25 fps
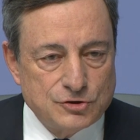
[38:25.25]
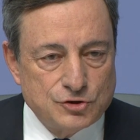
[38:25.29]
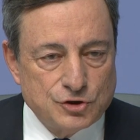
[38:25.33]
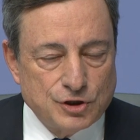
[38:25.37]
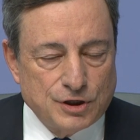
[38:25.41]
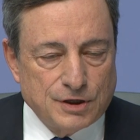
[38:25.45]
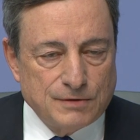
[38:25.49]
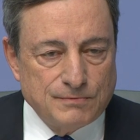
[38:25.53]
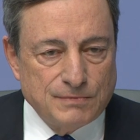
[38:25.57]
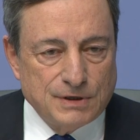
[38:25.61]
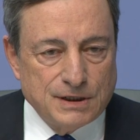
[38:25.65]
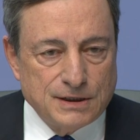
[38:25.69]

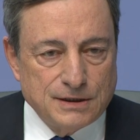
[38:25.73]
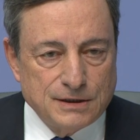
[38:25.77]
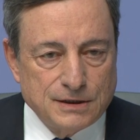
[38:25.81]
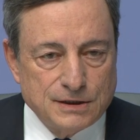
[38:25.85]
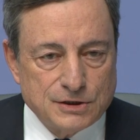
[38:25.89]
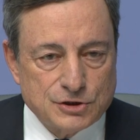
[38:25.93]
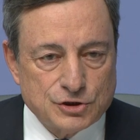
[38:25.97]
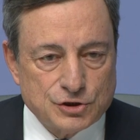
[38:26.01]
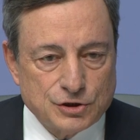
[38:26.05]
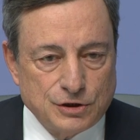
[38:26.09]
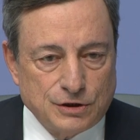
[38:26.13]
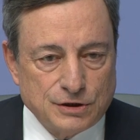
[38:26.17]
German
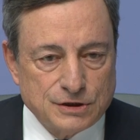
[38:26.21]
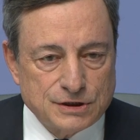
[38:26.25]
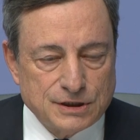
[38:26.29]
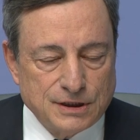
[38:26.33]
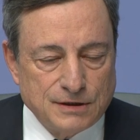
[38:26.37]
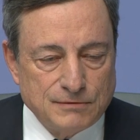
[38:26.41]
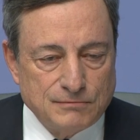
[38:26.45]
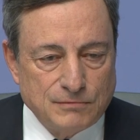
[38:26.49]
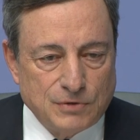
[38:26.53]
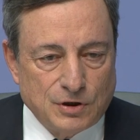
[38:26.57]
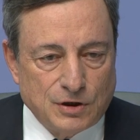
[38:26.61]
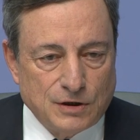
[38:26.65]

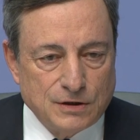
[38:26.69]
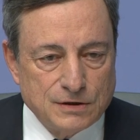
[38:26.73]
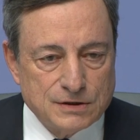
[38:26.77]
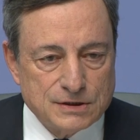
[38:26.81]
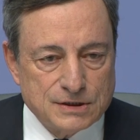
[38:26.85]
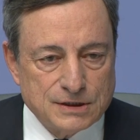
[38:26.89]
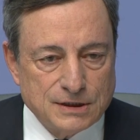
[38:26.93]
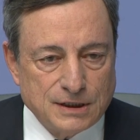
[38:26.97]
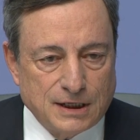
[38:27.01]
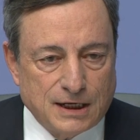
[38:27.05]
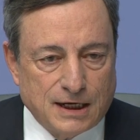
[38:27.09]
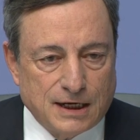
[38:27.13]
short-term
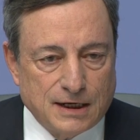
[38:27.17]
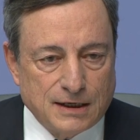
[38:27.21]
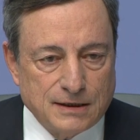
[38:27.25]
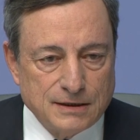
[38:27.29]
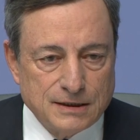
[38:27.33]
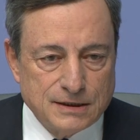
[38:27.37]
bonds are,